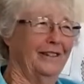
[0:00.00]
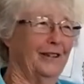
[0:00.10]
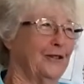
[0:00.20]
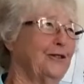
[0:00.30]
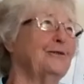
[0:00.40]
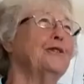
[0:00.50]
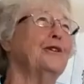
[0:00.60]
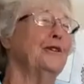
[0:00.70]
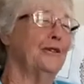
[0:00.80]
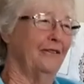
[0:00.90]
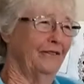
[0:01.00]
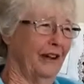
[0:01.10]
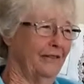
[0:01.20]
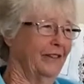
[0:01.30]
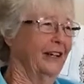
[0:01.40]
yes, there is a lot of
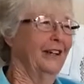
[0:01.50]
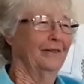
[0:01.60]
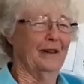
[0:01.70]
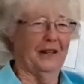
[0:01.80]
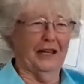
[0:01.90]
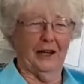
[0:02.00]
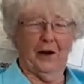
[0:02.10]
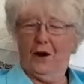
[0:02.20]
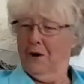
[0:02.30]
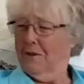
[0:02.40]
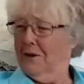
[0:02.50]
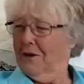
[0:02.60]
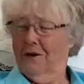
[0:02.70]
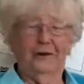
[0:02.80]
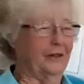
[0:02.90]
fluff. When they go home and
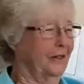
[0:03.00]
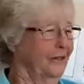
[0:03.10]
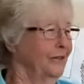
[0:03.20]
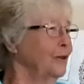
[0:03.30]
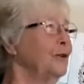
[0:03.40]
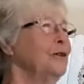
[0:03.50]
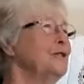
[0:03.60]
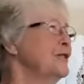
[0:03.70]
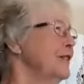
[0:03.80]
I look at the floor, it's